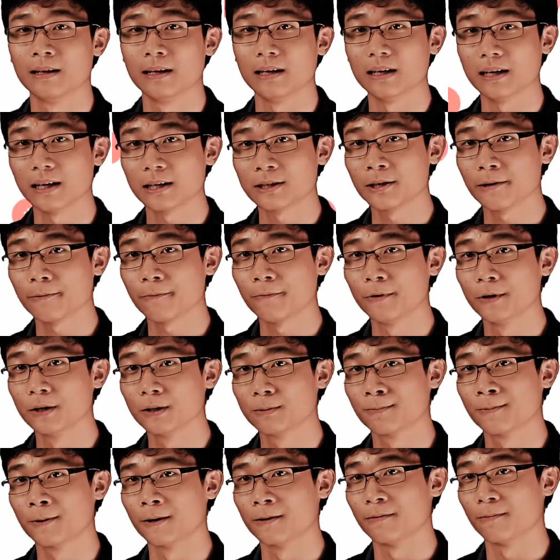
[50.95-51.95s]
Electric
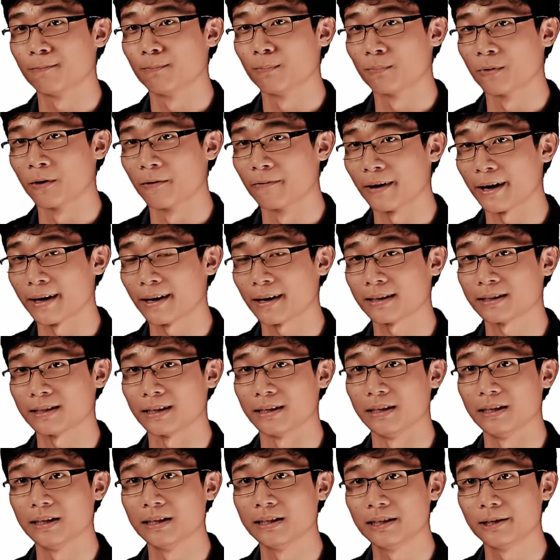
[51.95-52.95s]
fields provide us
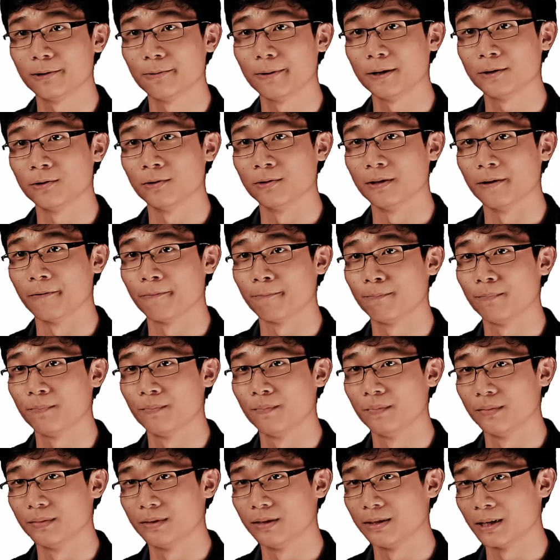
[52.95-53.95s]
an easy way to
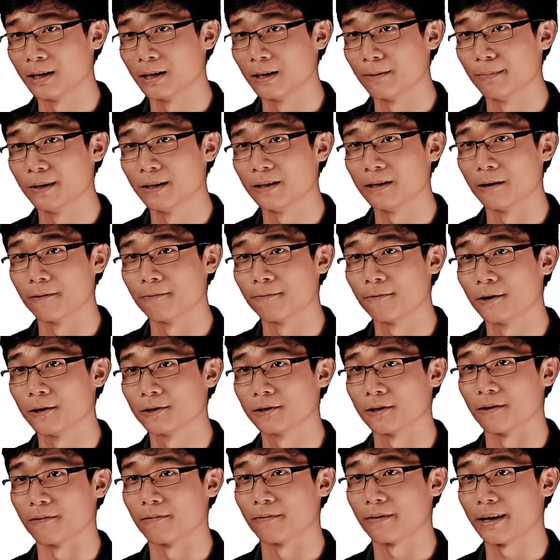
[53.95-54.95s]
determine the
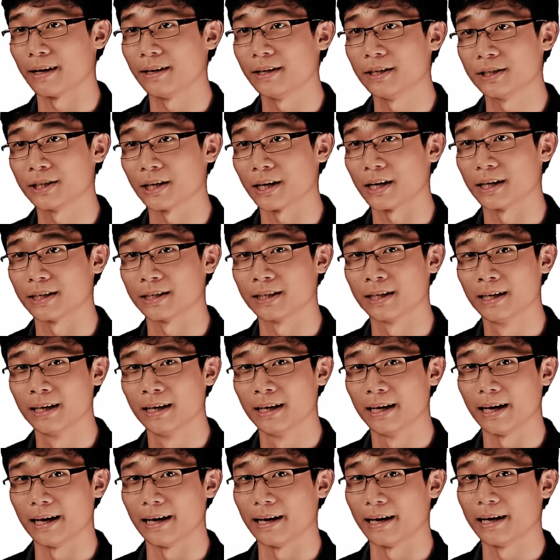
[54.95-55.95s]
force of any charge
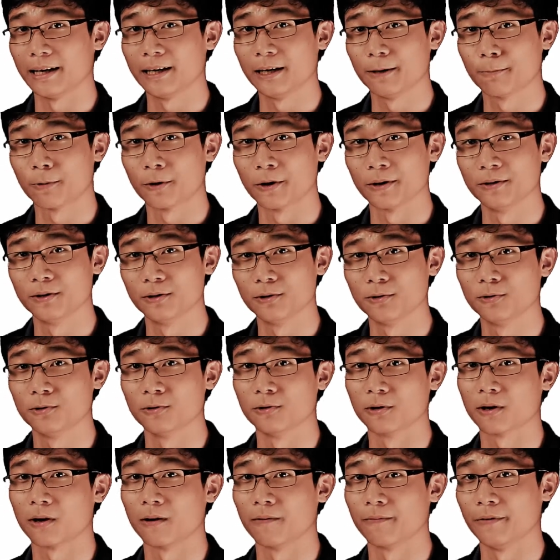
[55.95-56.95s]
at any point due
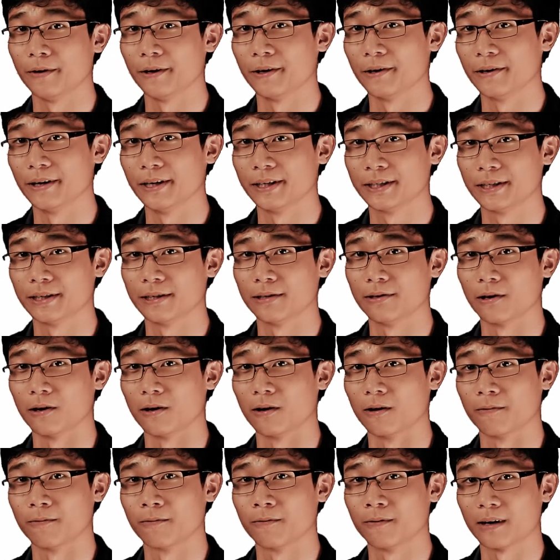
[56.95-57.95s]
to a configuration
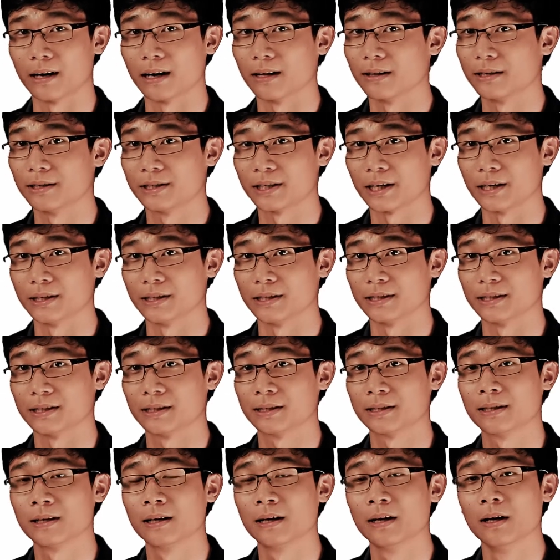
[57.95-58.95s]
of other
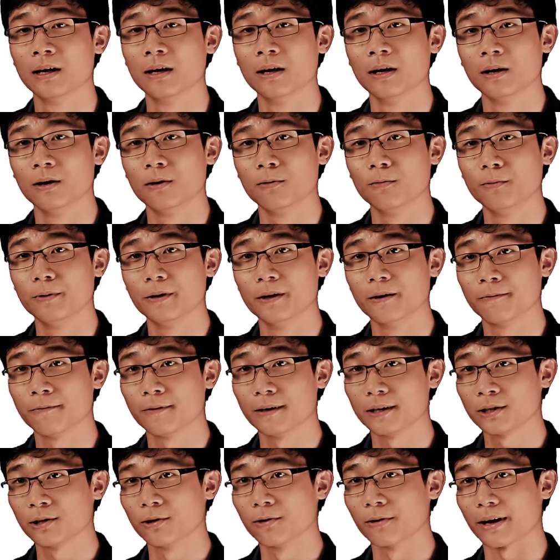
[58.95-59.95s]
charges. We will
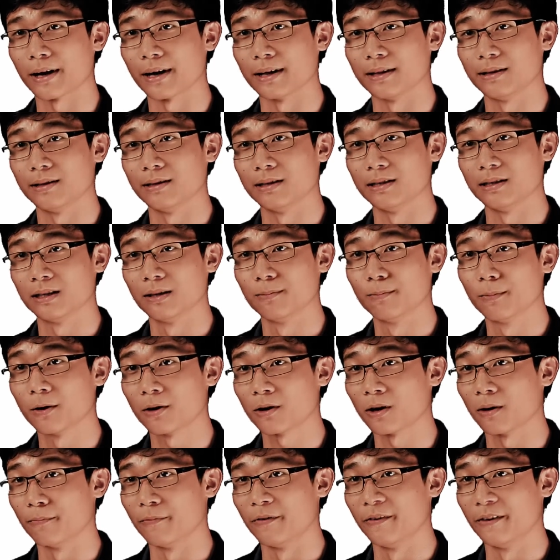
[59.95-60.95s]
first look at the
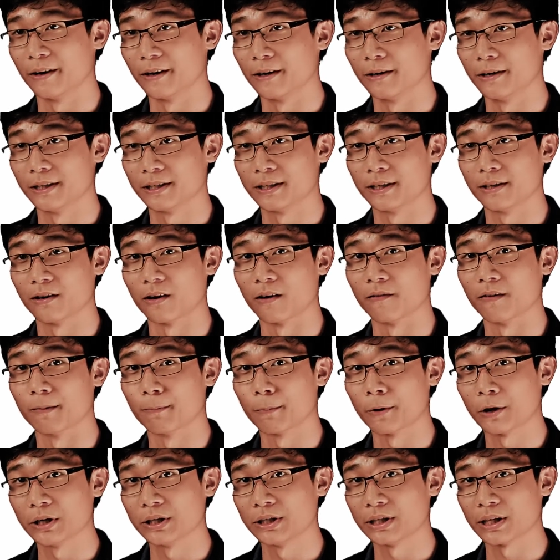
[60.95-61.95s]
simple configuration of a
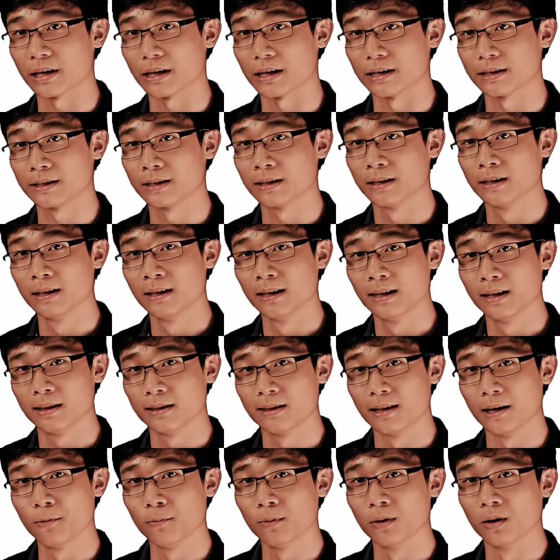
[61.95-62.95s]
point charge,
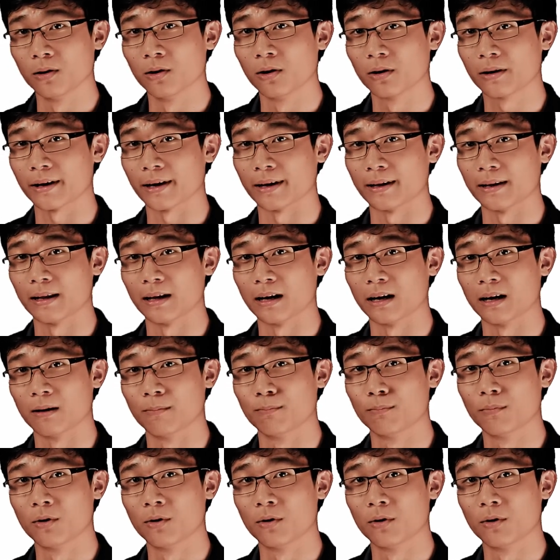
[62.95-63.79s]
then we will look at a